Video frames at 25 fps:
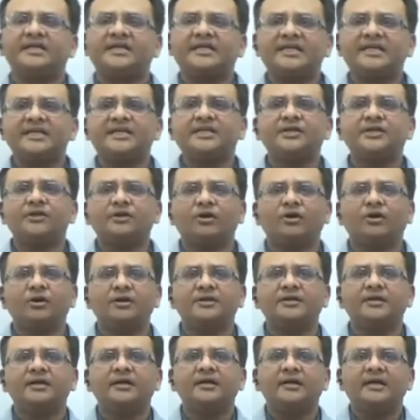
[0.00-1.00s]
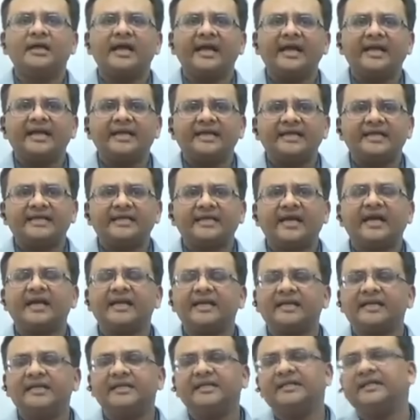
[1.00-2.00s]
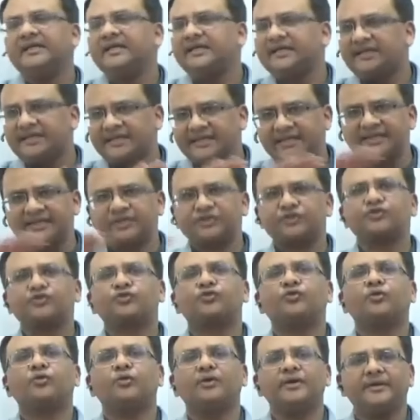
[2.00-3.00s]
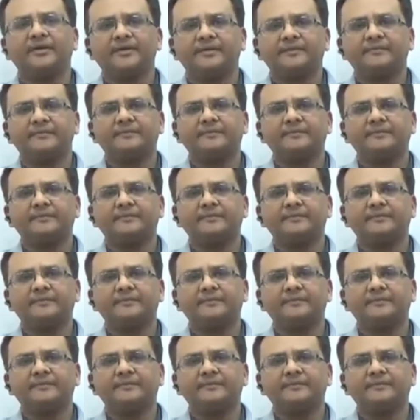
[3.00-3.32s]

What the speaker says: did not entirely destroy.